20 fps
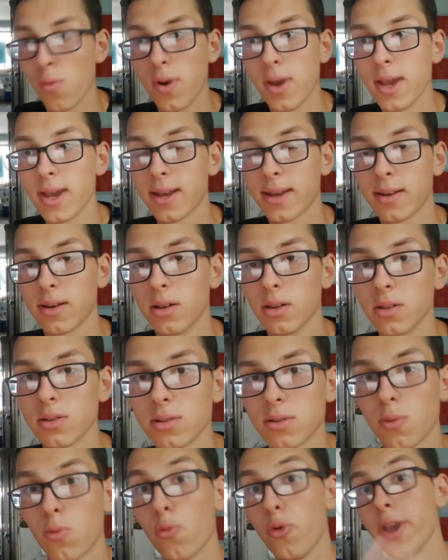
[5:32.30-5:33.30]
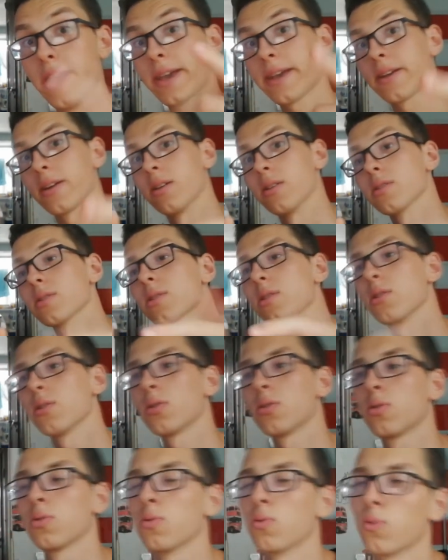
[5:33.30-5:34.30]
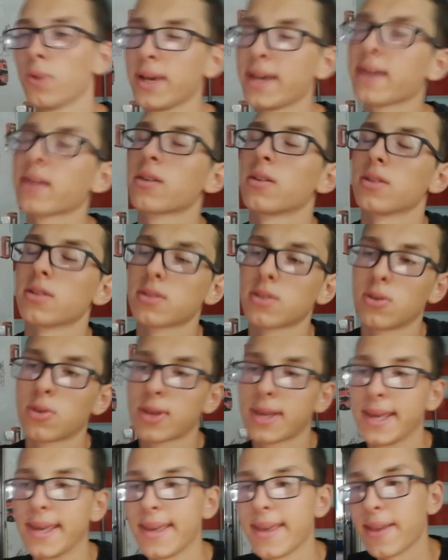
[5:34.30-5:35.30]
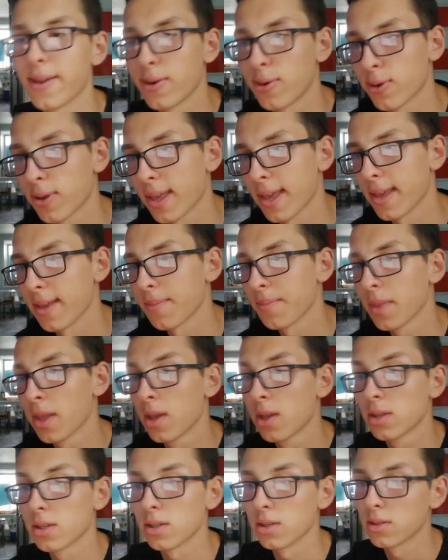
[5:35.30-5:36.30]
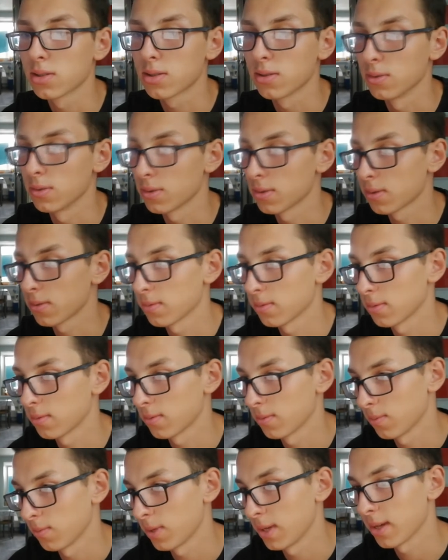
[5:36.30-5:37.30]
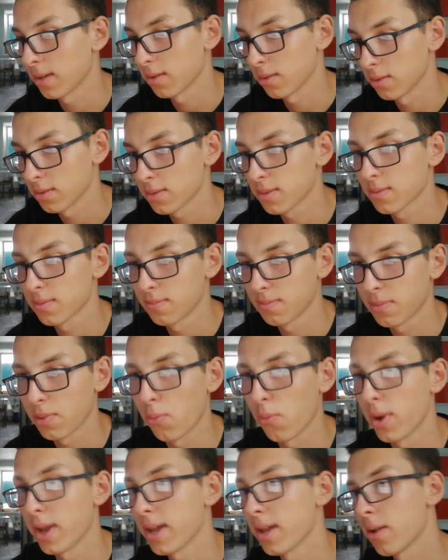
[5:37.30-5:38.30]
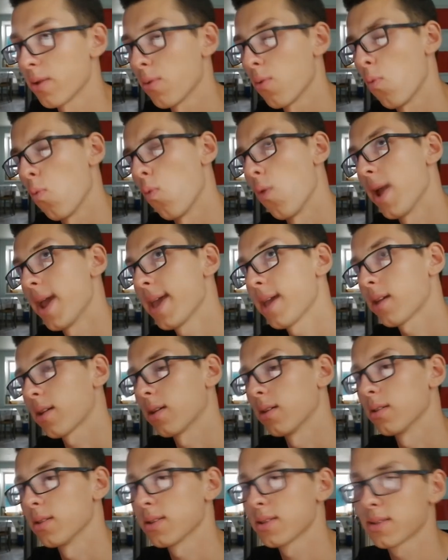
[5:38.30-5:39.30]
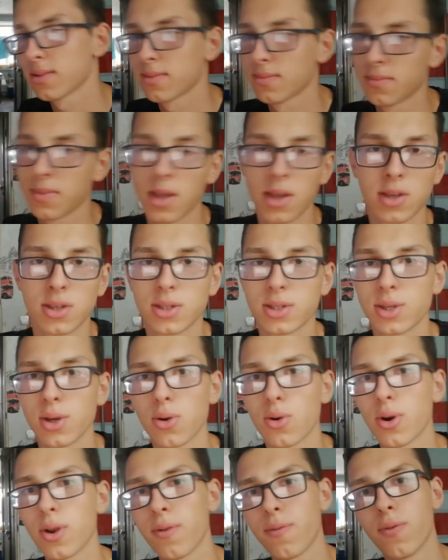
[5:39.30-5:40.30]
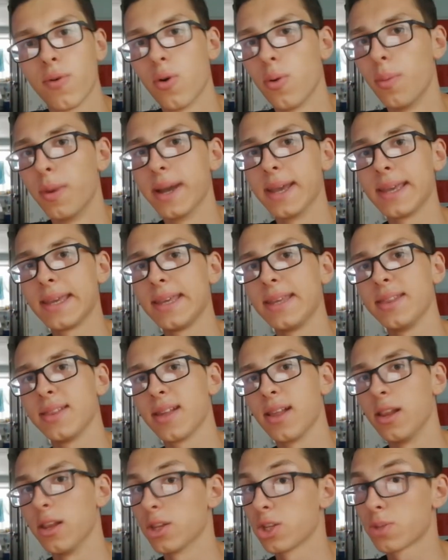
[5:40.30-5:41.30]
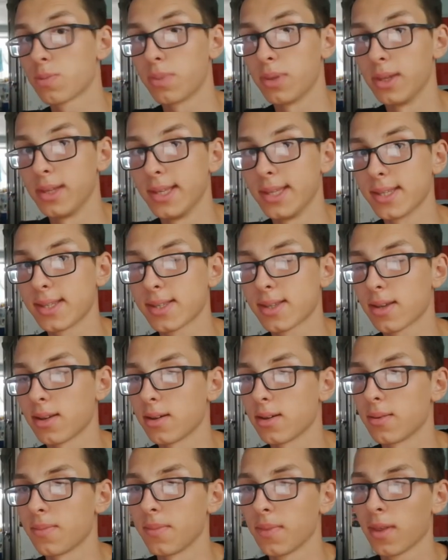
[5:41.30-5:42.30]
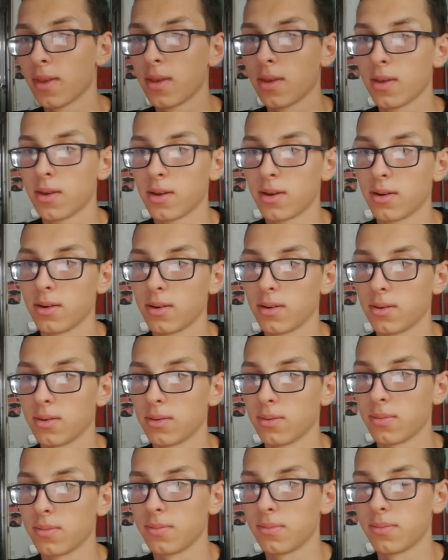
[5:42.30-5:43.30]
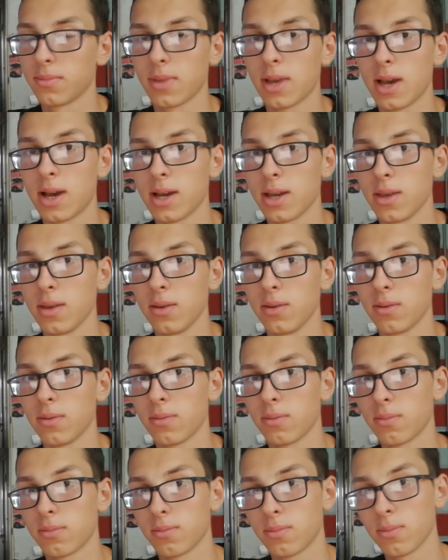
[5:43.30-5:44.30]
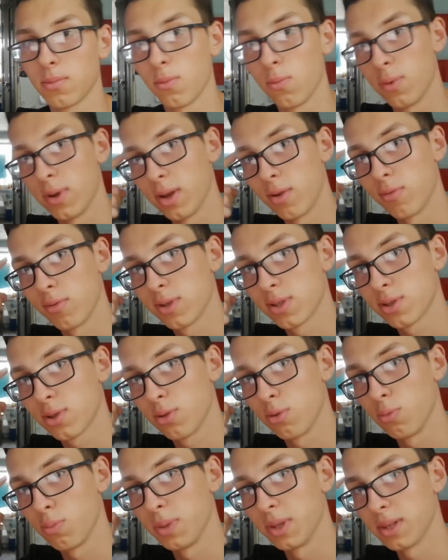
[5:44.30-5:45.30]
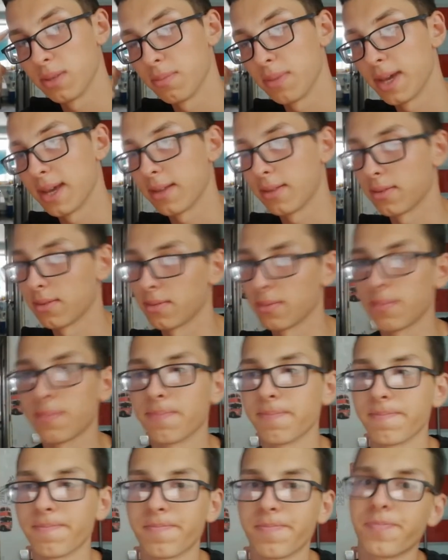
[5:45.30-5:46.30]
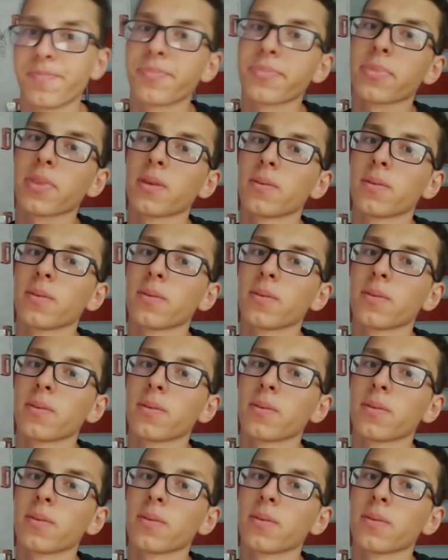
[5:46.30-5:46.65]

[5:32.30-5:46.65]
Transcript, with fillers: Vehicles. Vehicles. Oh, vehicles. Okay, okay. Sounds good. Uh, vehicles. Where? Vehicles. Sorry for my English, please. Uh, uh, I very stupid man. Mm.